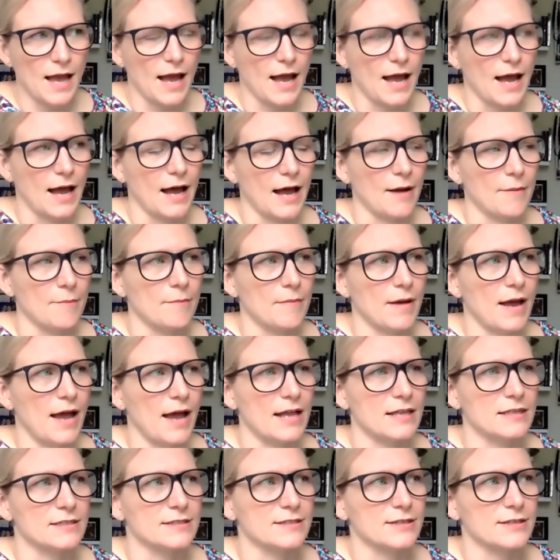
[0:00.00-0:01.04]

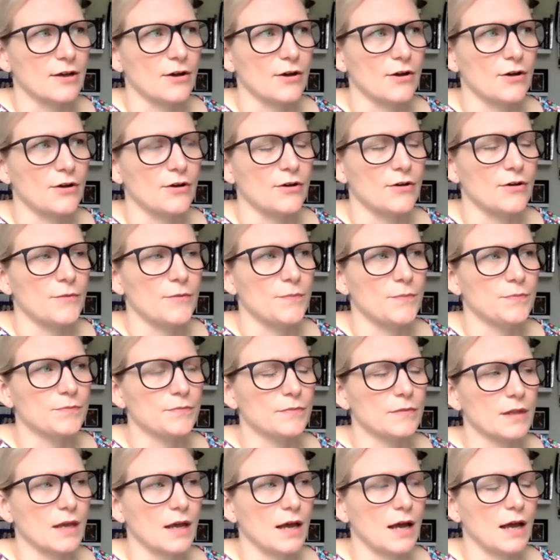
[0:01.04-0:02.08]
And so,
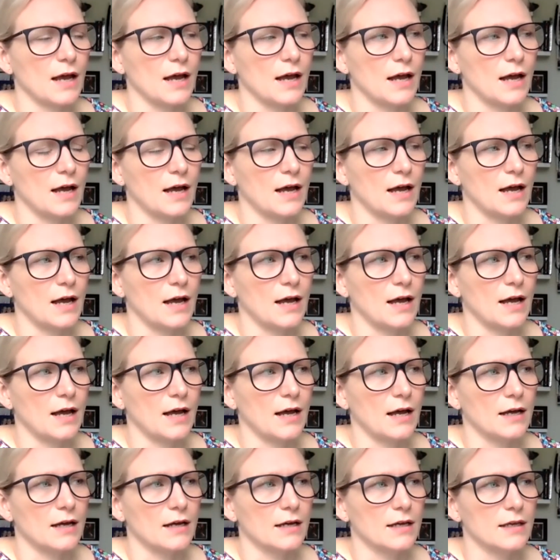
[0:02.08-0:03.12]

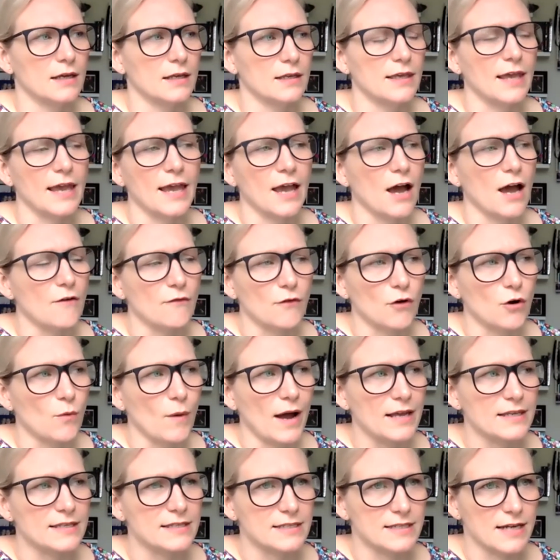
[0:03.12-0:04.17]
I've
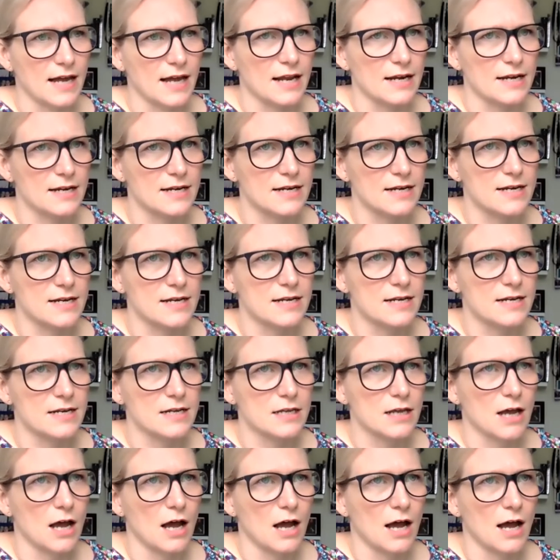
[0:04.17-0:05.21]
always done
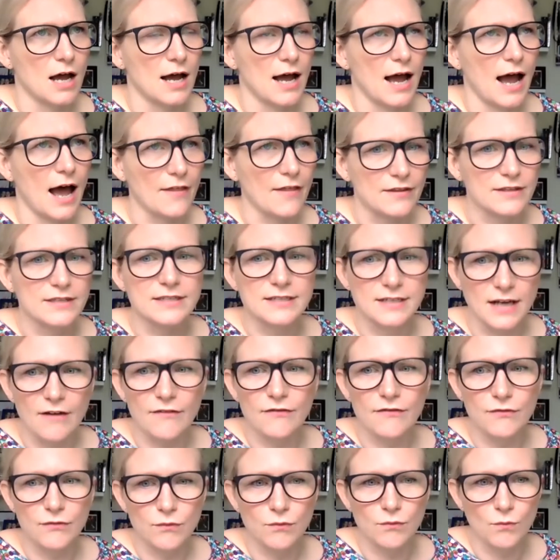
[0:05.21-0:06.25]
other
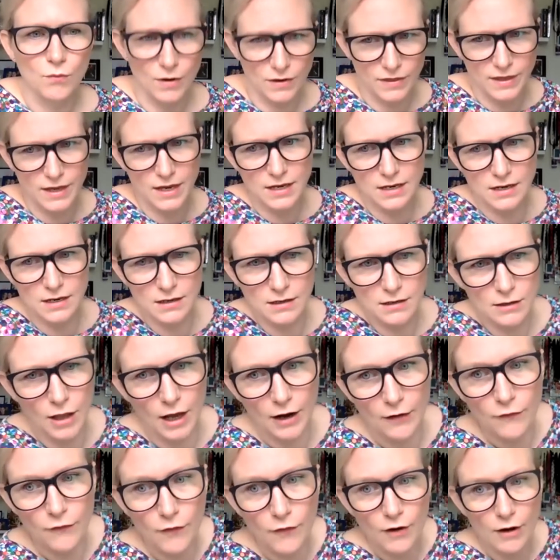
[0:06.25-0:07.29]
stuff within
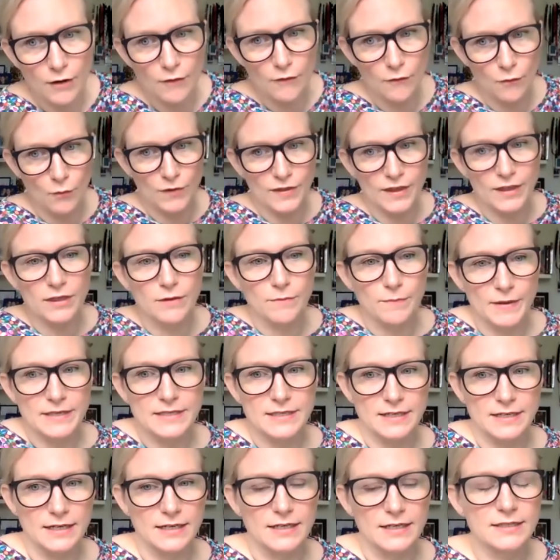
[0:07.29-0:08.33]
the
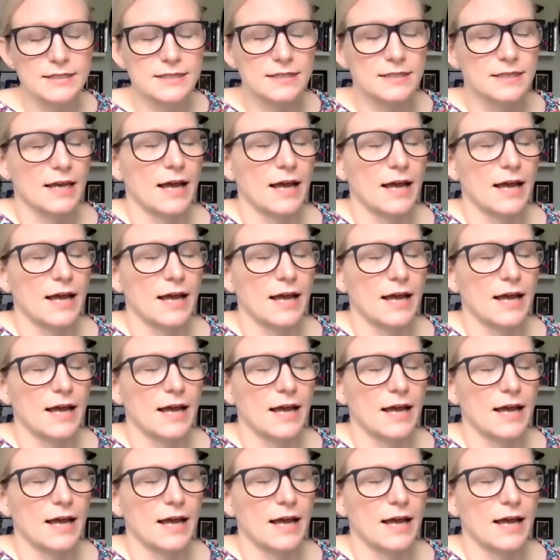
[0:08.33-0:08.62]
business,